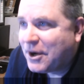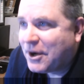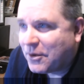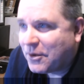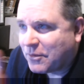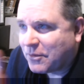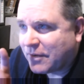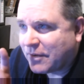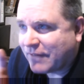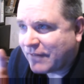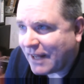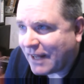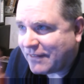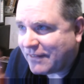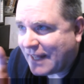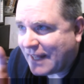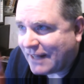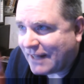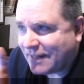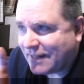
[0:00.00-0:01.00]
We've got
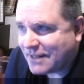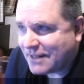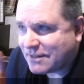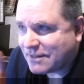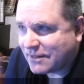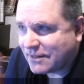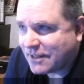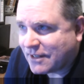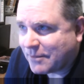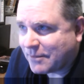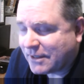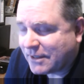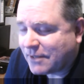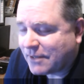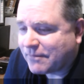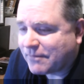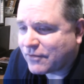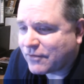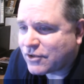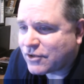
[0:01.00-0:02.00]
that lesson coming
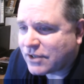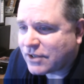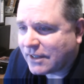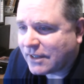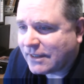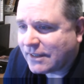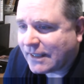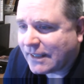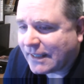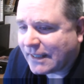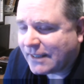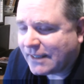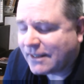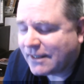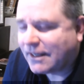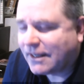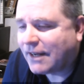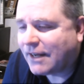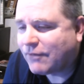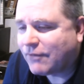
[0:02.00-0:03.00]
up for Sunday.
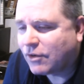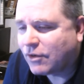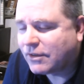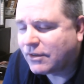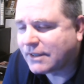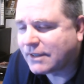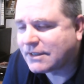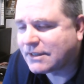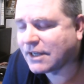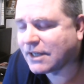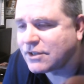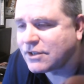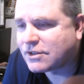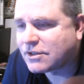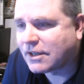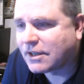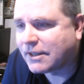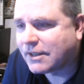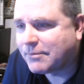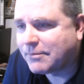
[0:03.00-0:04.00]
I've already touched
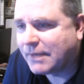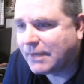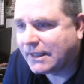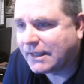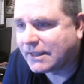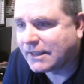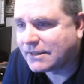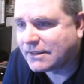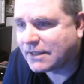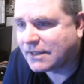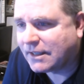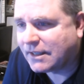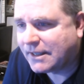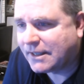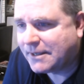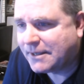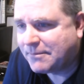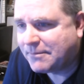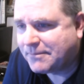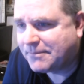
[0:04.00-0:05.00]
on it many a
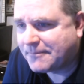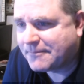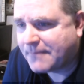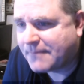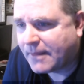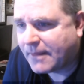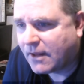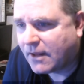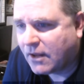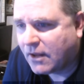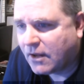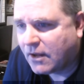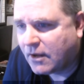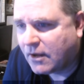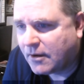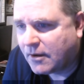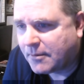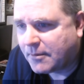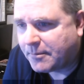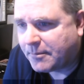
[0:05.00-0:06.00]
time,
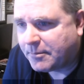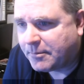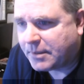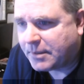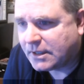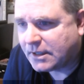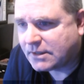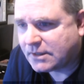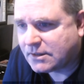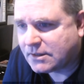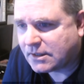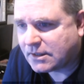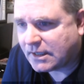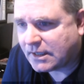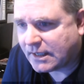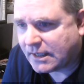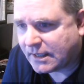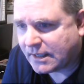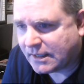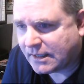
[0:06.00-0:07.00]
but
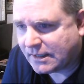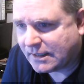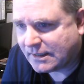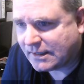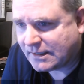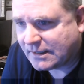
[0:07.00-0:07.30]
uh,